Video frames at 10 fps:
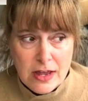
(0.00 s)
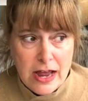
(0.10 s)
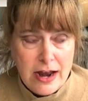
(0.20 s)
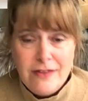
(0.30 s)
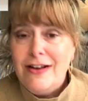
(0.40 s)

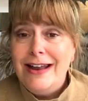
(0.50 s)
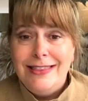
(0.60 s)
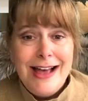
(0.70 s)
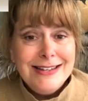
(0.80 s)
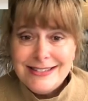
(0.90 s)
And I've got a
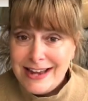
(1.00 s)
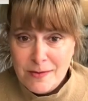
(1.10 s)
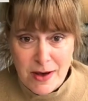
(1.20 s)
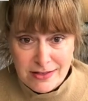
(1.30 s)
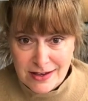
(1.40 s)
lot to say
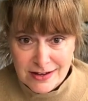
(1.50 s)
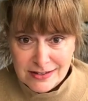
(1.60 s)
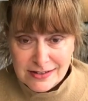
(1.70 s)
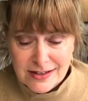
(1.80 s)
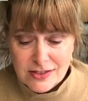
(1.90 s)
about
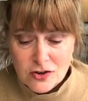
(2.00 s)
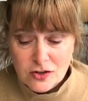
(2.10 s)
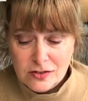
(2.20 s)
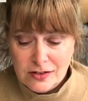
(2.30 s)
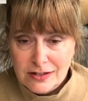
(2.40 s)
this.
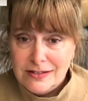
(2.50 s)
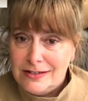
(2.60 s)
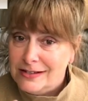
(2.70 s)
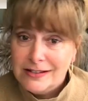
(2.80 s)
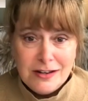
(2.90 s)
There's that's
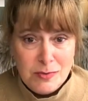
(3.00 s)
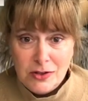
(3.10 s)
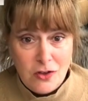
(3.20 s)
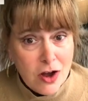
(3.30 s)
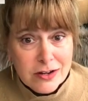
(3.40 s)
this is going to be
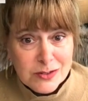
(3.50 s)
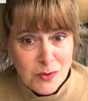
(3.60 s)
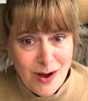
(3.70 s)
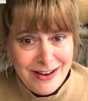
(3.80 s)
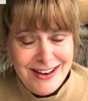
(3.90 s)
the longest
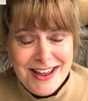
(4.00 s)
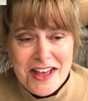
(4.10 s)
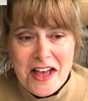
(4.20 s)
one.